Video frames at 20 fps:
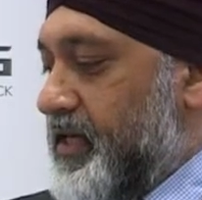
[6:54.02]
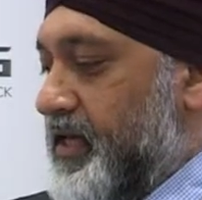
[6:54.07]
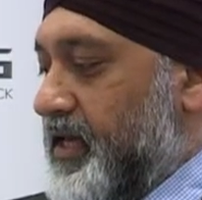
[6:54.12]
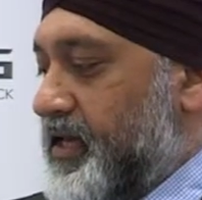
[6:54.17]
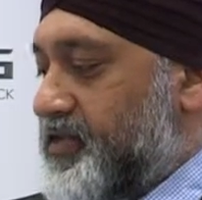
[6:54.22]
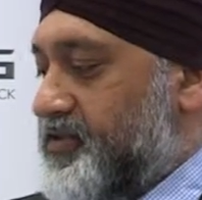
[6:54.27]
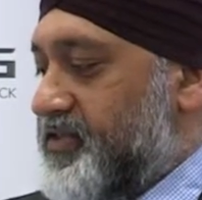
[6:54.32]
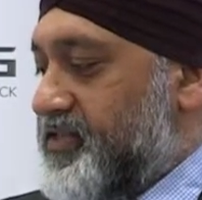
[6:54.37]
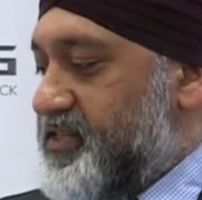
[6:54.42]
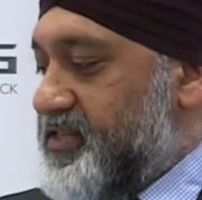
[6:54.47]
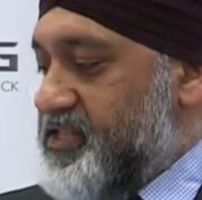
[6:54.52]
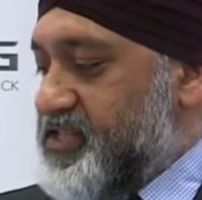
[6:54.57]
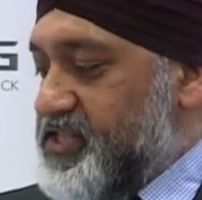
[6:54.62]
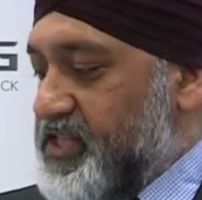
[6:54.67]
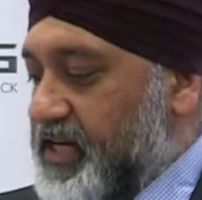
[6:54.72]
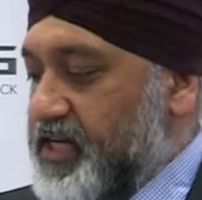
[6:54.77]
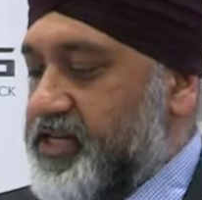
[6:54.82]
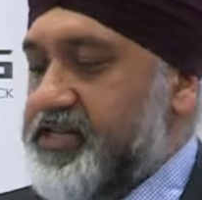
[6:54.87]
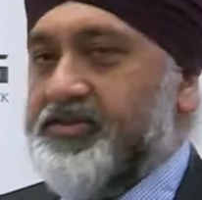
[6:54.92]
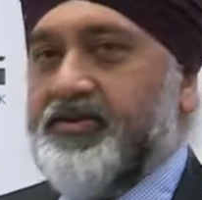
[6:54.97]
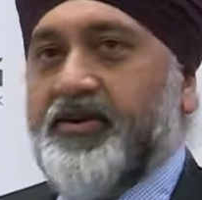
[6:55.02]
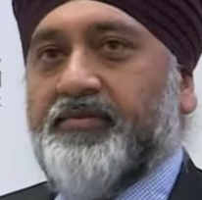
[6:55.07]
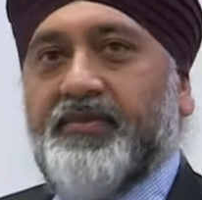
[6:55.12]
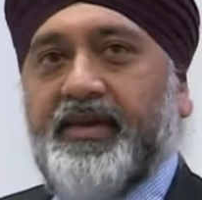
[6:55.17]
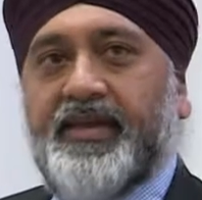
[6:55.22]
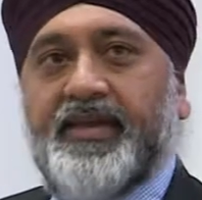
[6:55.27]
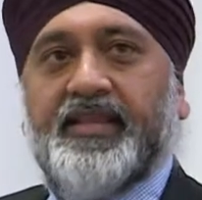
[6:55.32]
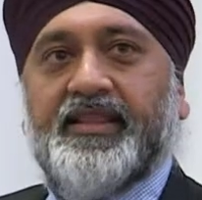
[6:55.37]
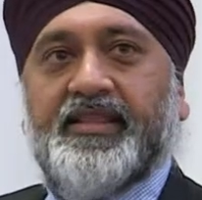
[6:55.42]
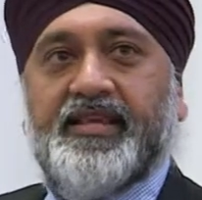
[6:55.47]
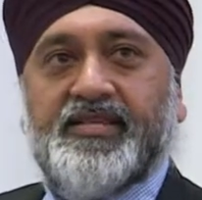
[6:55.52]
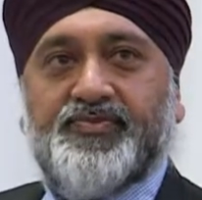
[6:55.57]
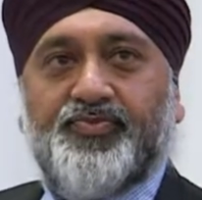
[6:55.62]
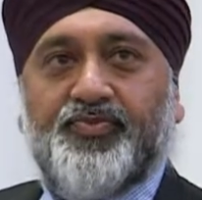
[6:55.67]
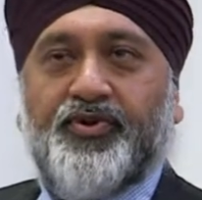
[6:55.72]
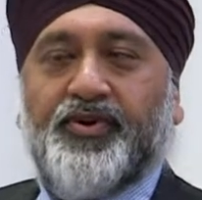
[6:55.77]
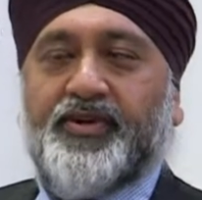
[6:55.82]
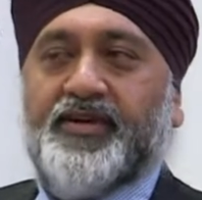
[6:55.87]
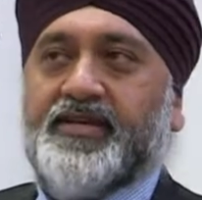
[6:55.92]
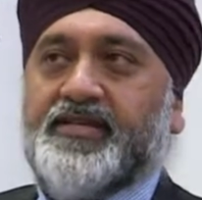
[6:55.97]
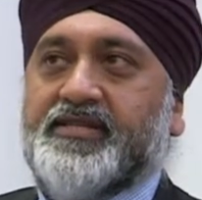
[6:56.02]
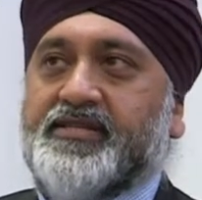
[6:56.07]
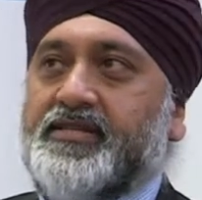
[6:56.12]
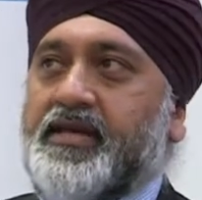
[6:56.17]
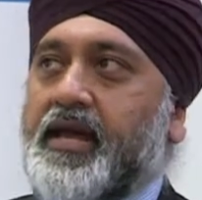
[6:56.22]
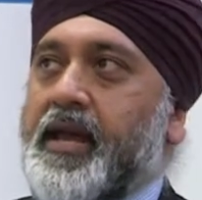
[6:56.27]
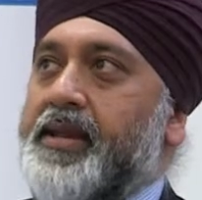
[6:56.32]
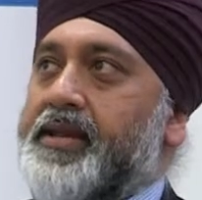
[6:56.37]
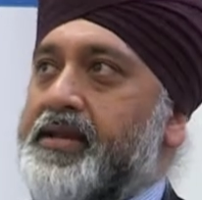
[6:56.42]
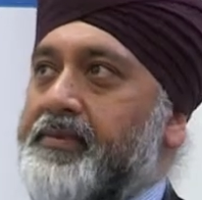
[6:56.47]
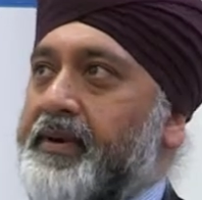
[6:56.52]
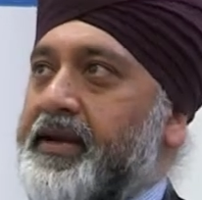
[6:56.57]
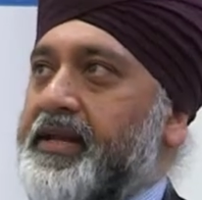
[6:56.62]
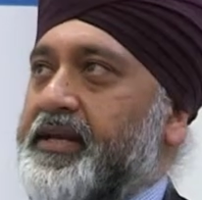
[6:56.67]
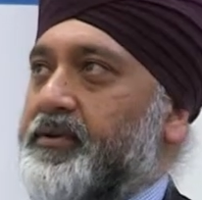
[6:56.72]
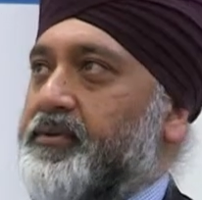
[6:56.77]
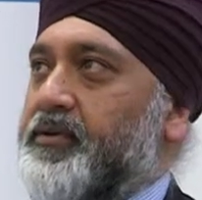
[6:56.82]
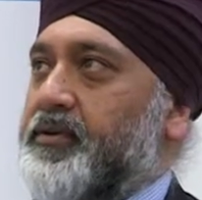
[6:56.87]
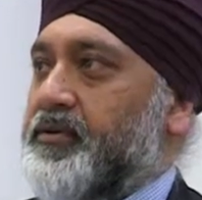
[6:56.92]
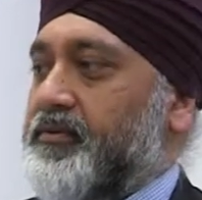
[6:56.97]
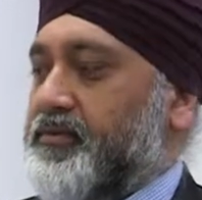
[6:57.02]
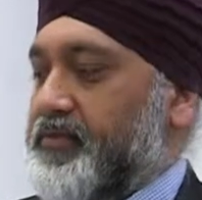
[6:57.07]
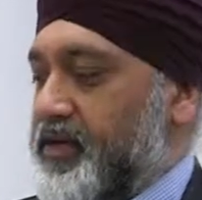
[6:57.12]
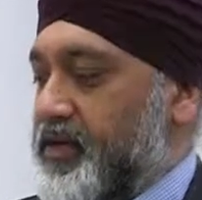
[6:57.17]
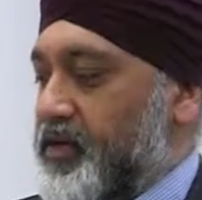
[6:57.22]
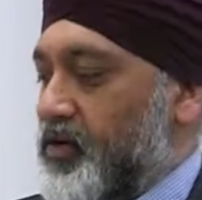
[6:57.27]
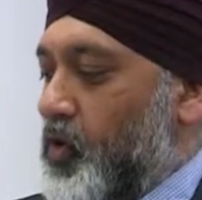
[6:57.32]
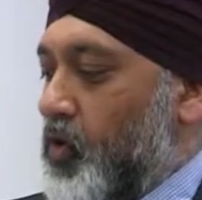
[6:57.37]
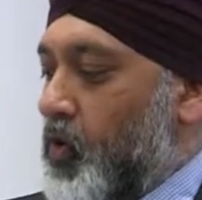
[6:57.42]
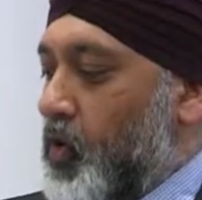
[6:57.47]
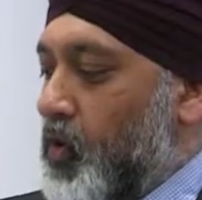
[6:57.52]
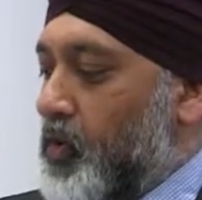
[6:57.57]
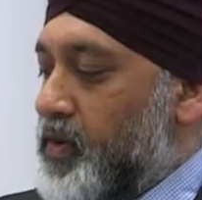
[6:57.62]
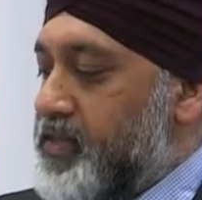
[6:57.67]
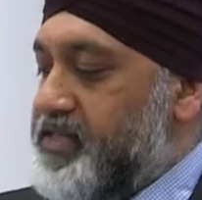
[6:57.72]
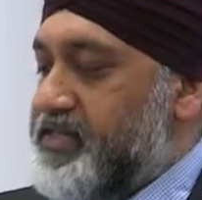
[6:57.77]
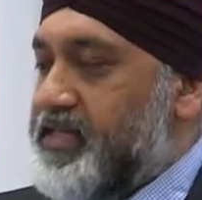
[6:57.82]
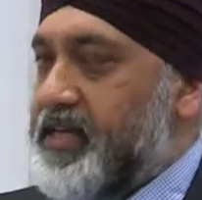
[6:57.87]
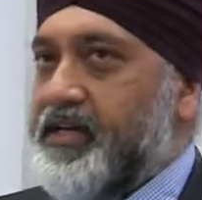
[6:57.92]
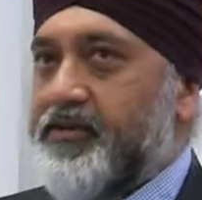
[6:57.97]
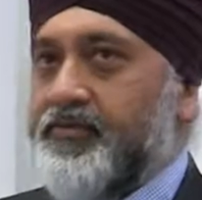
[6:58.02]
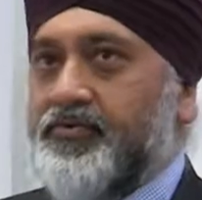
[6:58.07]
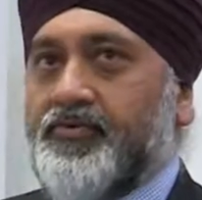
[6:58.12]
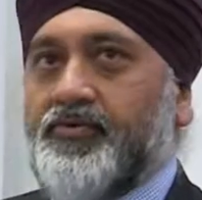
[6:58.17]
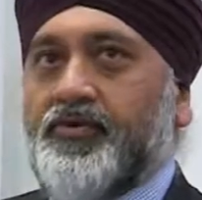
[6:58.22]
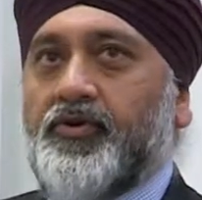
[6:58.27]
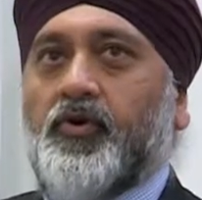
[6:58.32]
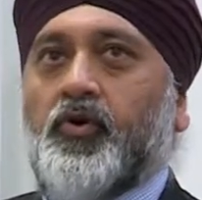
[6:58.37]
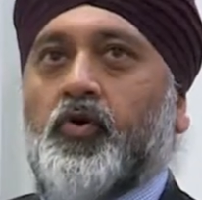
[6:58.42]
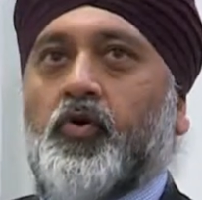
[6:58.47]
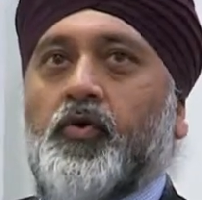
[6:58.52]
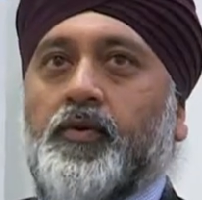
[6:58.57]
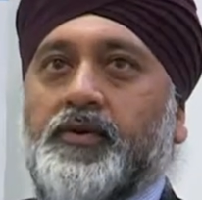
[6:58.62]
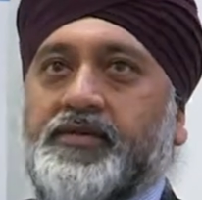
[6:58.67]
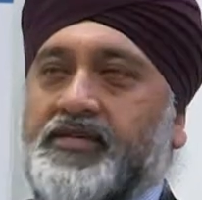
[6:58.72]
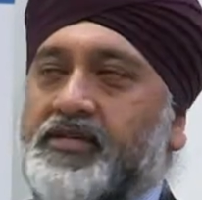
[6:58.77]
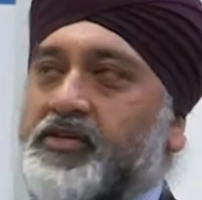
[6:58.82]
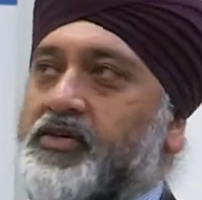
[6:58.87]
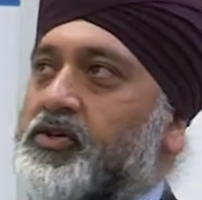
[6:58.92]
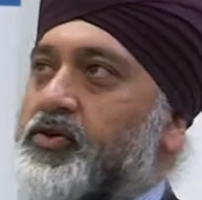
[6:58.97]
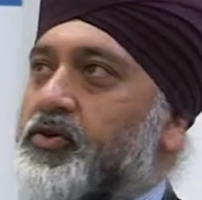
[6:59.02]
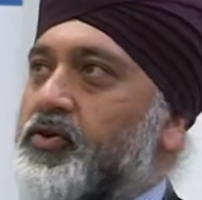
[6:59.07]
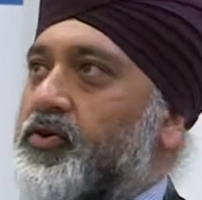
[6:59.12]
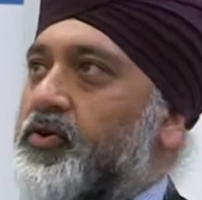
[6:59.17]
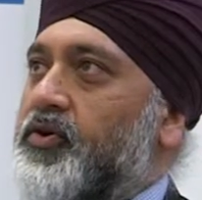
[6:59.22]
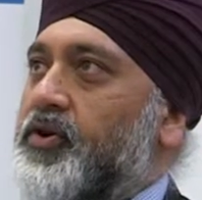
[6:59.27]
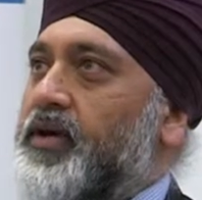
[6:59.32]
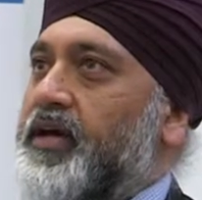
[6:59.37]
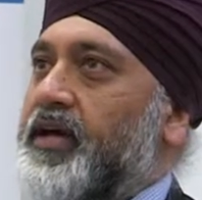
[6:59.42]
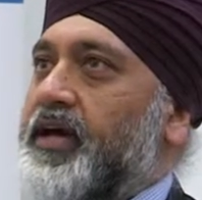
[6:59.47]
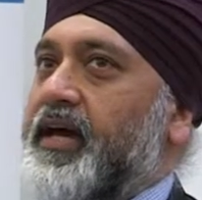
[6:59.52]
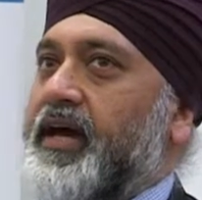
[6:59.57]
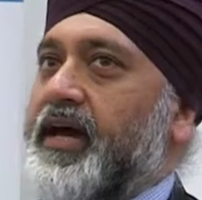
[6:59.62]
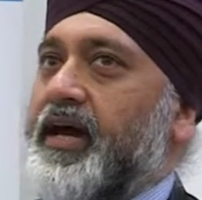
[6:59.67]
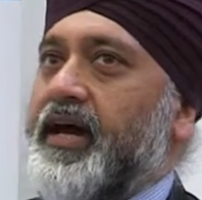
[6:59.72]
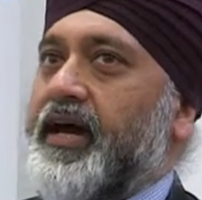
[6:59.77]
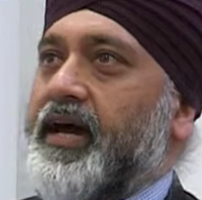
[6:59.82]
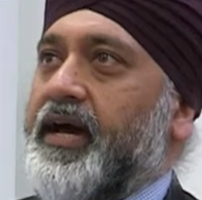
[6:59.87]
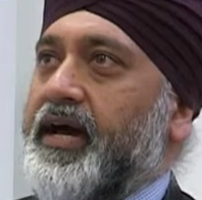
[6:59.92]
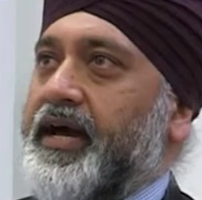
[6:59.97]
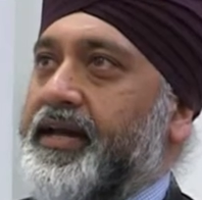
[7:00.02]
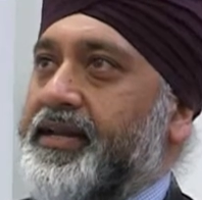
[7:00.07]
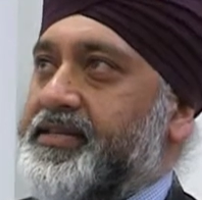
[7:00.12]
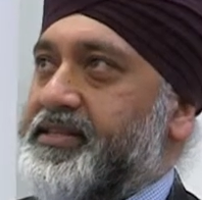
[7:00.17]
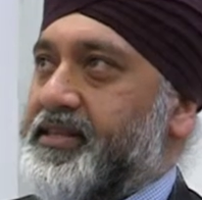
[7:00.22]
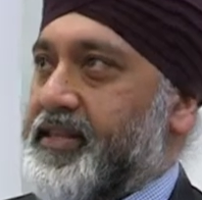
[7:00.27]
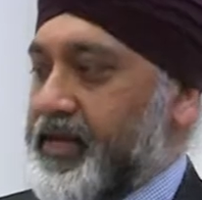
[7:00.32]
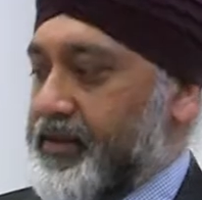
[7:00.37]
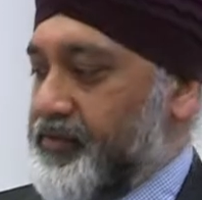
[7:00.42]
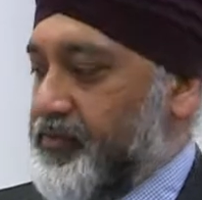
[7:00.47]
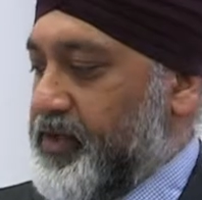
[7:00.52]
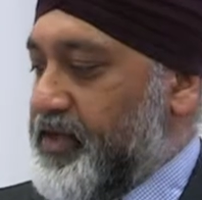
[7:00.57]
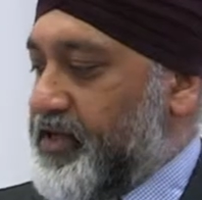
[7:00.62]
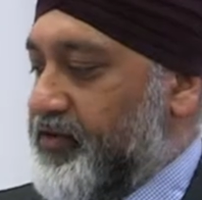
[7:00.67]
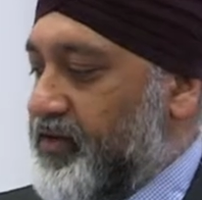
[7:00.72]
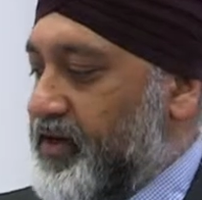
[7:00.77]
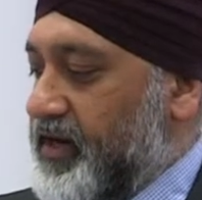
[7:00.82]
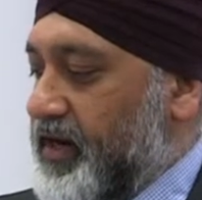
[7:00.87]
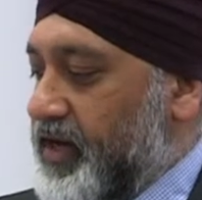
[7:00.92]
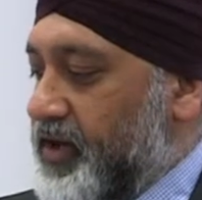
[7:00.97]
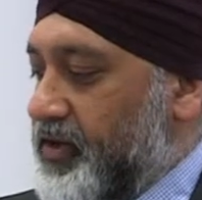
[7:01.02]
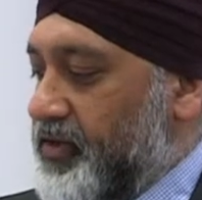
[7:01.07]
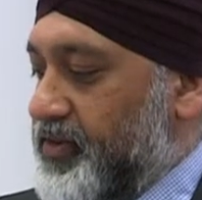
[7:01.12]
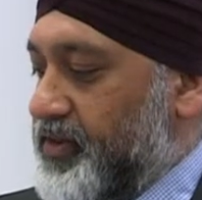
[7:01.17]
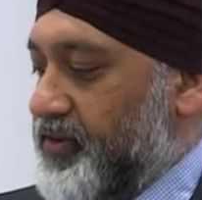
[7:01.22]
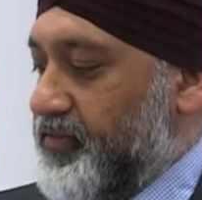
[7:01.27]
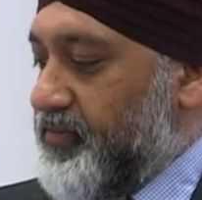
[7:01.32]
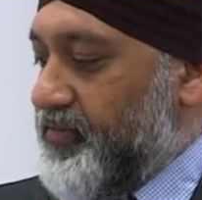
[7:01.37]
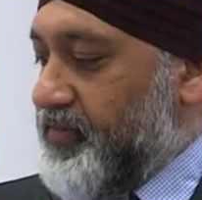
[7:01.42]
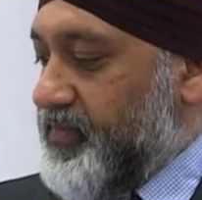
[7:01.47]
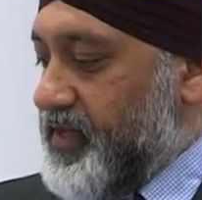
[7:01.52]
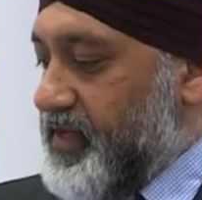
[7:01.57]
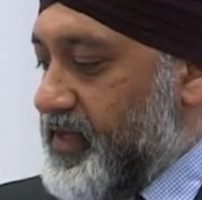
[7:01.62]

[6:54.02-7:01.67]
And so there's a challenge around making these products dependable, always safe, always secure, and we can rely on them.